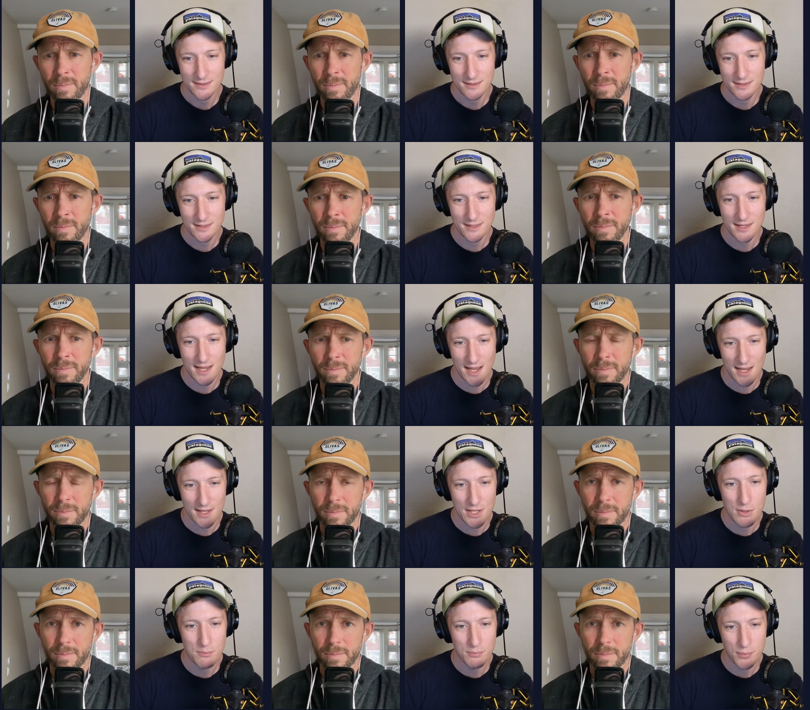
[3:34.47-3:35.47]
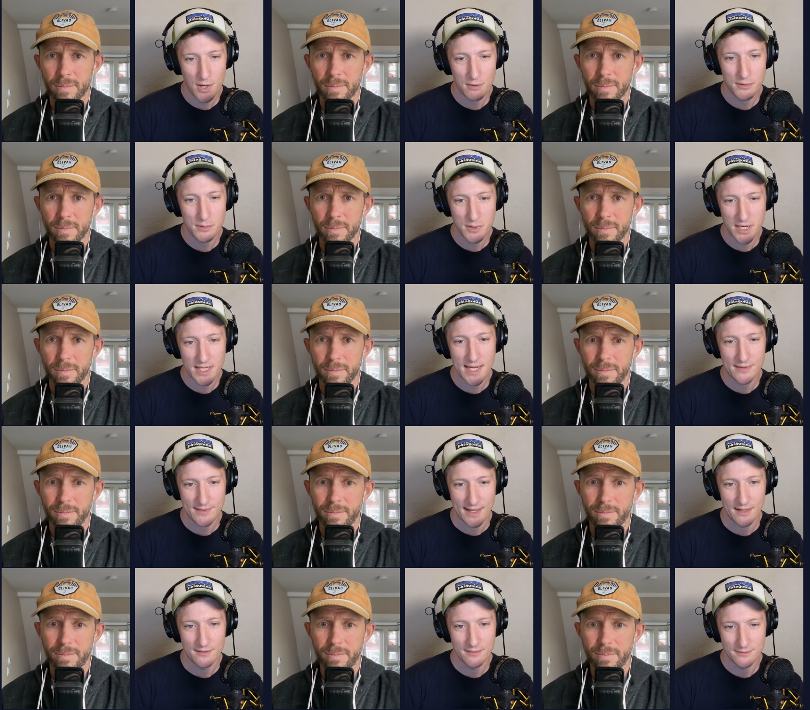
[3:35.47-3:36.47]
Speaker 1: yeah, you probably want to get
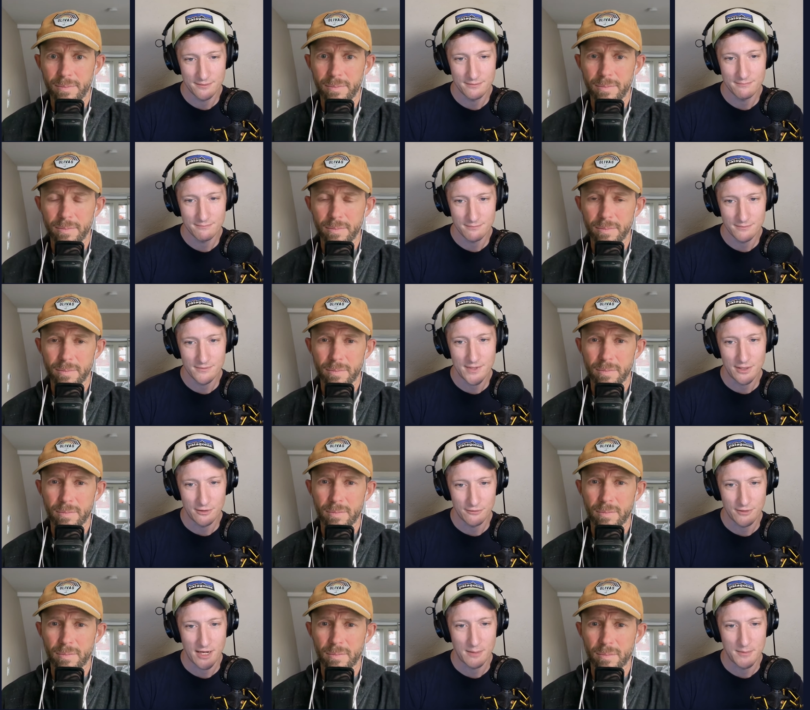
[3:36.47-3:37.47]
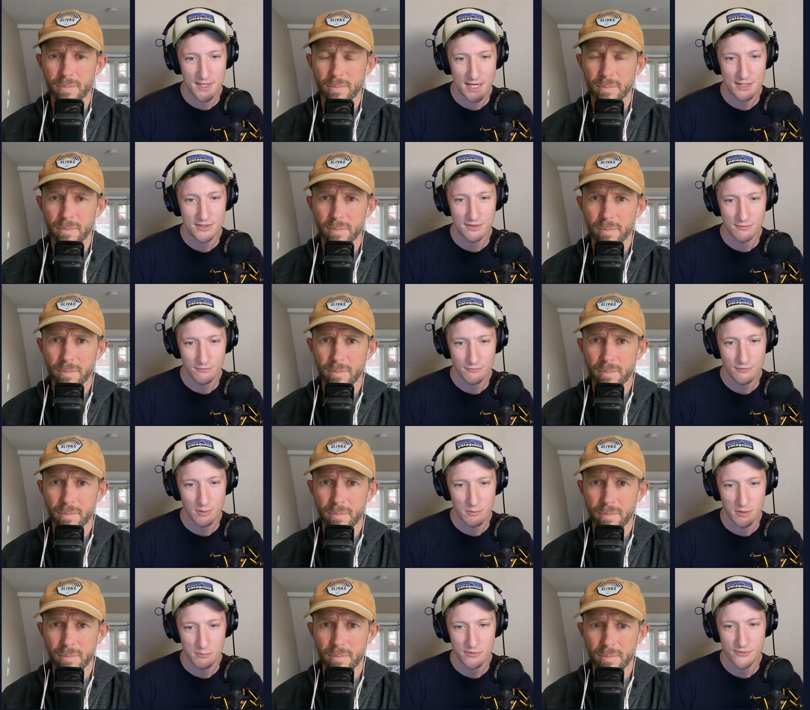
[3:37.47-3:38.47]
that letter of recommendation
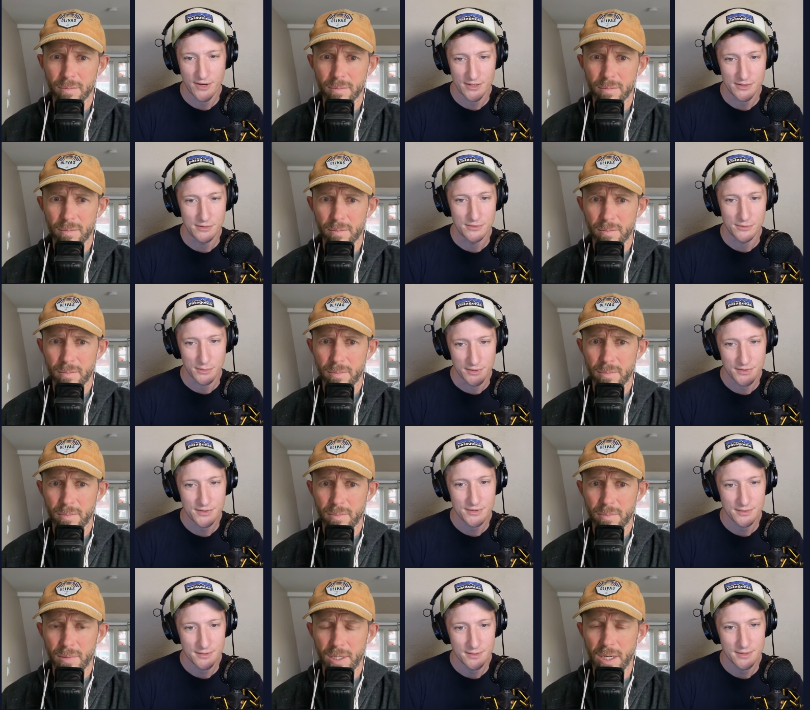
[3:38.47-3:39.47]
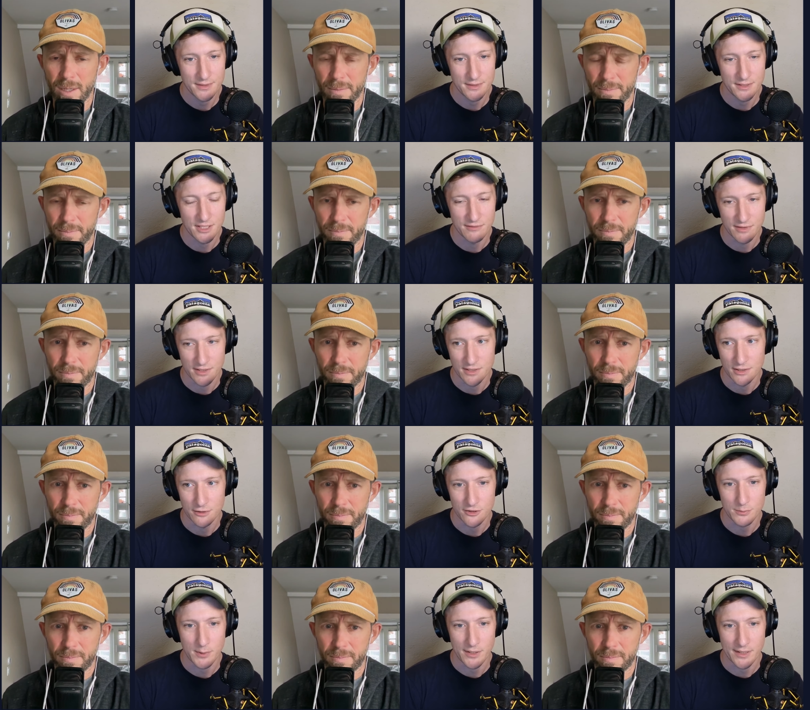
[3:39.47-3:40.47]
from a professional source. Yeah, given your
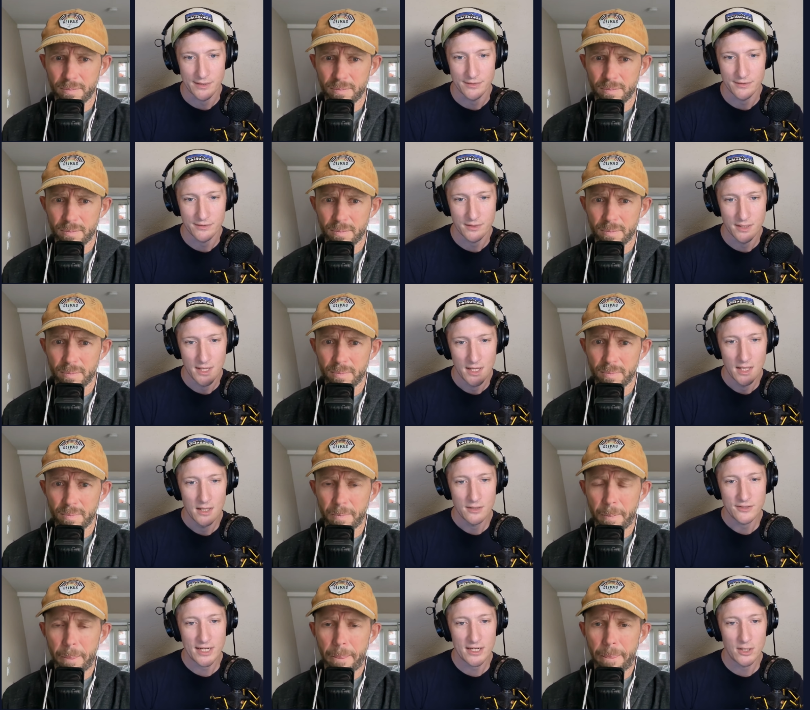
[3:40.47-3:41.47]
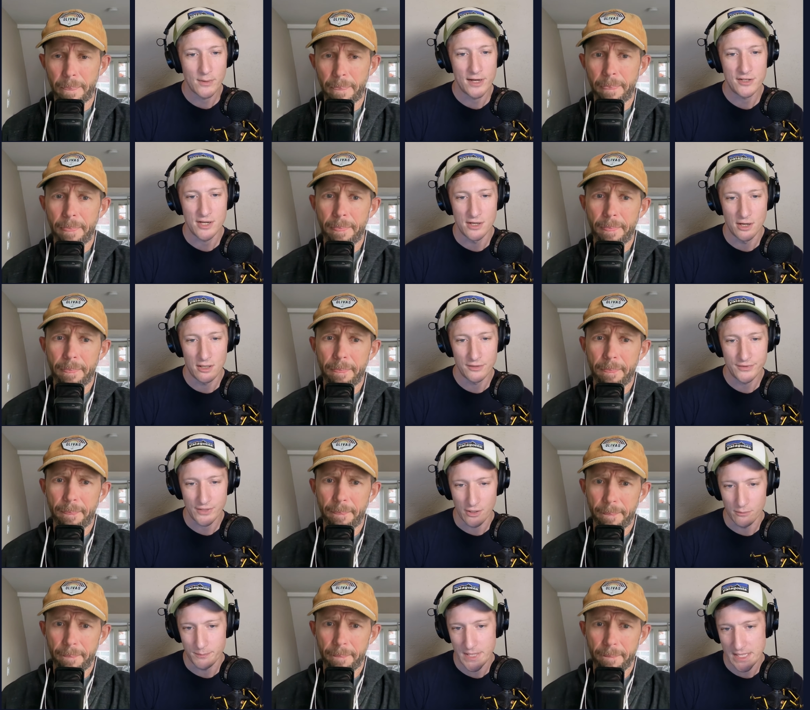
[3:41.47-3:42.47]
experience. Second question.
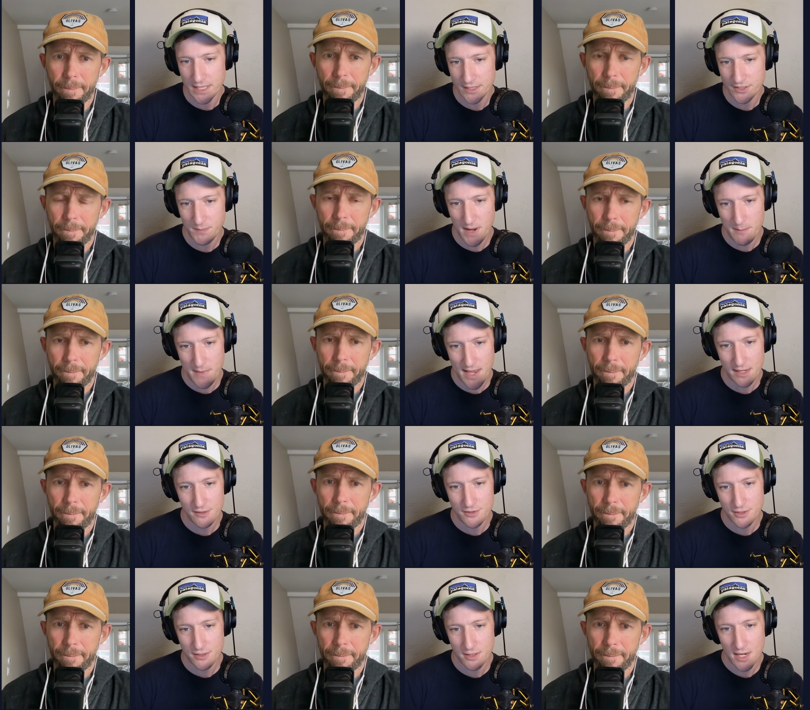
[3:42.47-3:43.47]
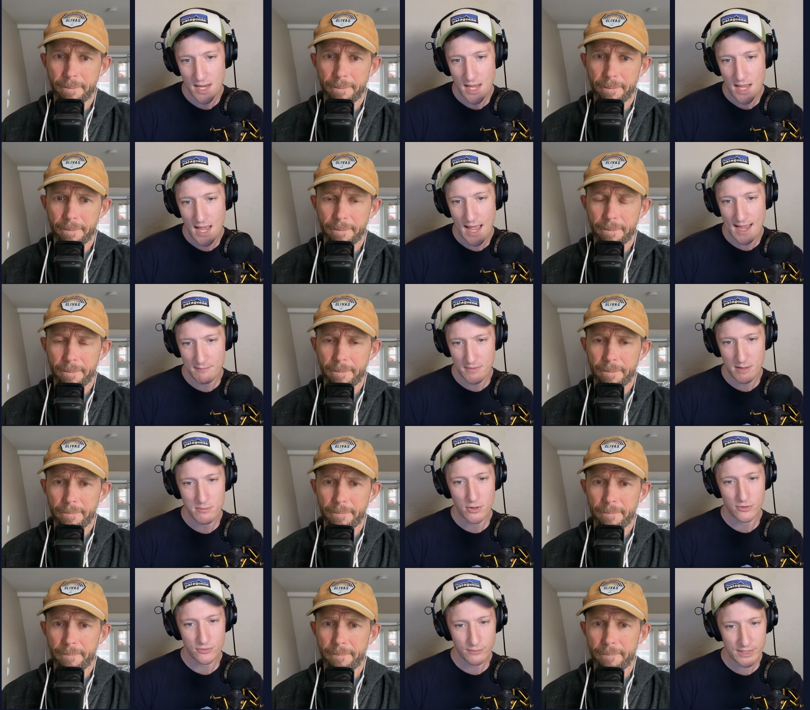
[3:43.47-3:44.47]
Also, because my manager at my
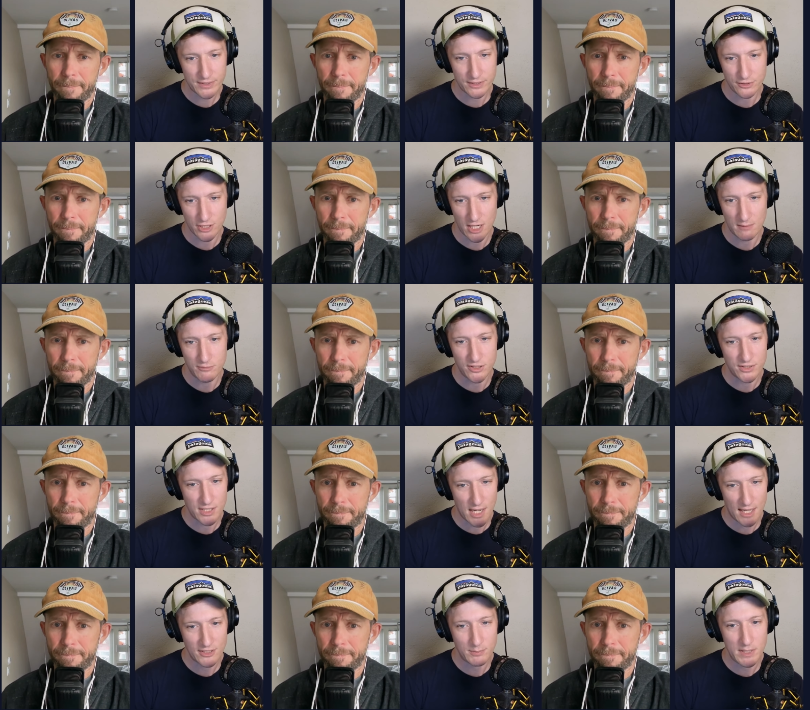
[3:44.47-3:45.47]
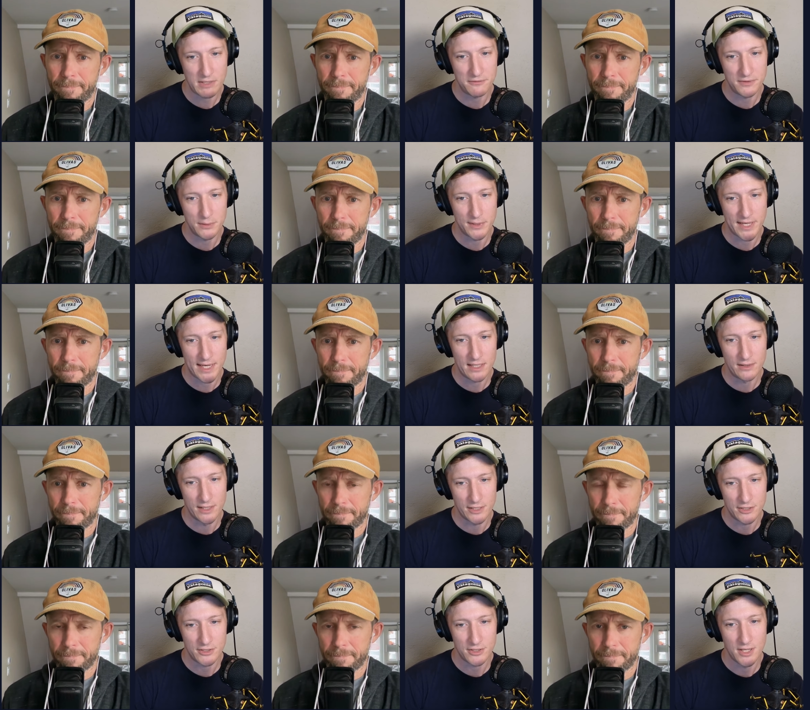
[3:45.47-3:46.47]
most recent job does not speak fluent
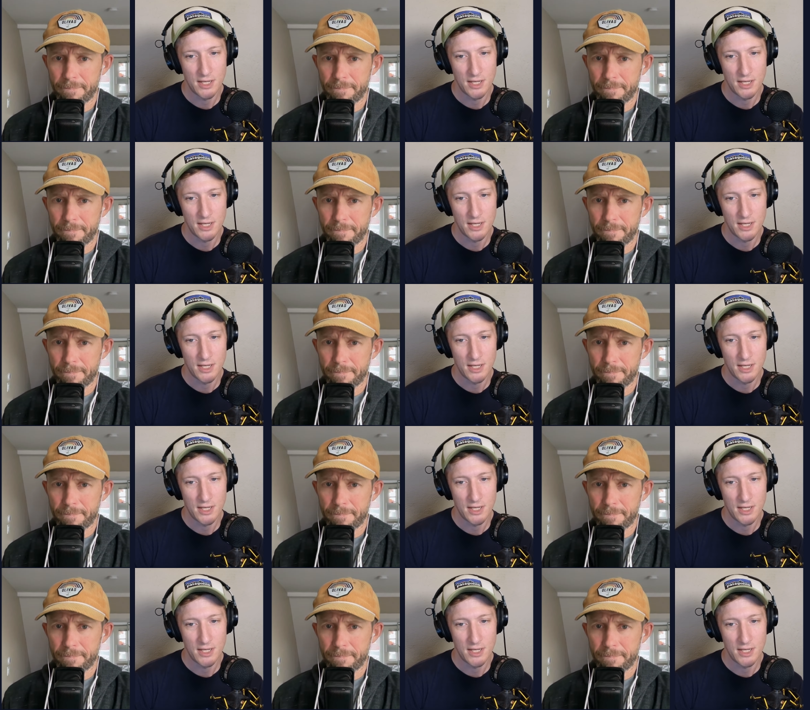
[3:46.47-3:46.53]
English.